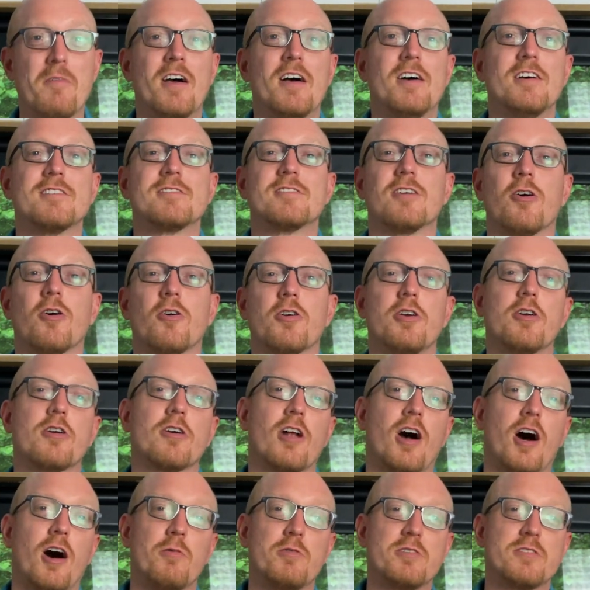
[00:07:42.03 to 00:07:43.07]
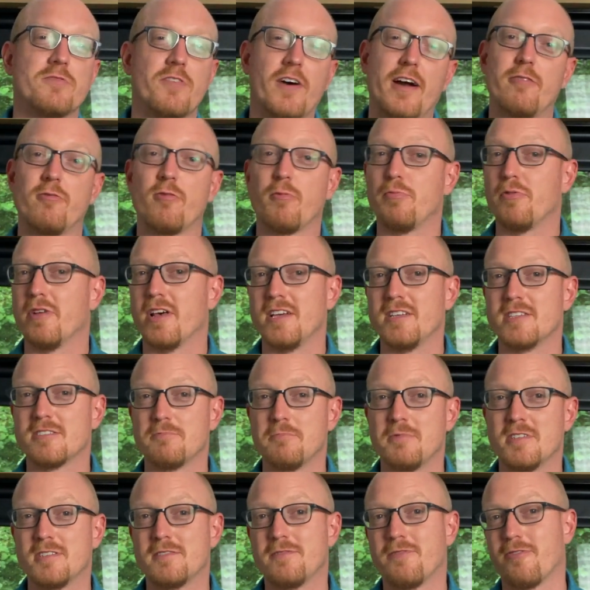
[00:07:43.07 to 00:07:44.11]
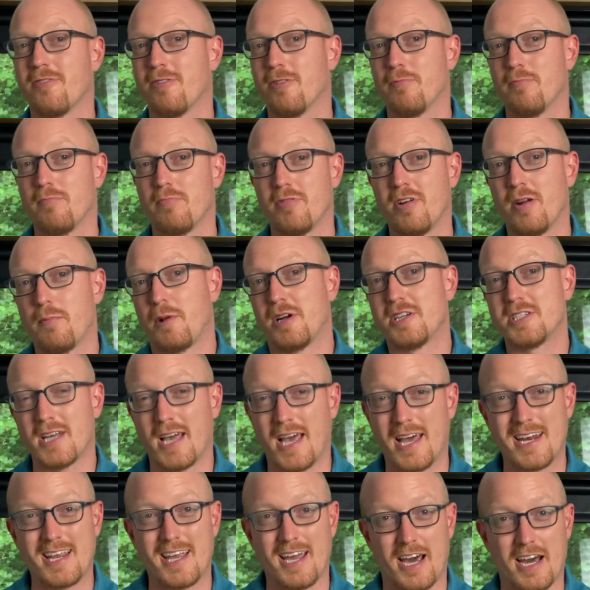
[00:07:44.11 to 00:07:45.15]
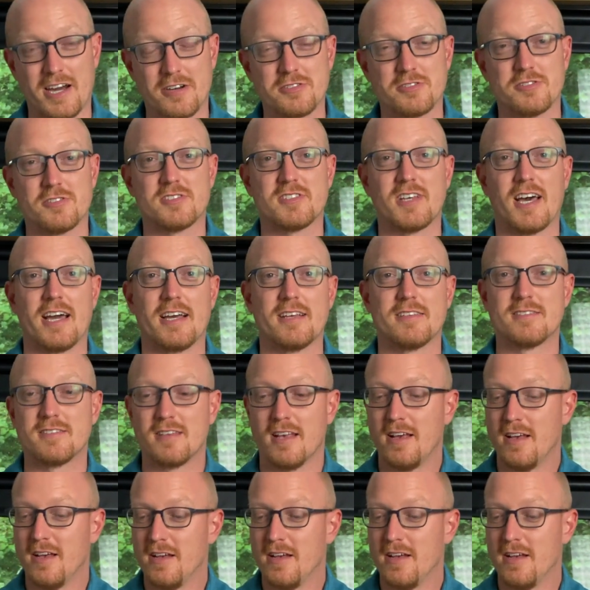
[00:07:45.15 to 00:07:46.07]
So you can always find replacements for pretty much any exercise.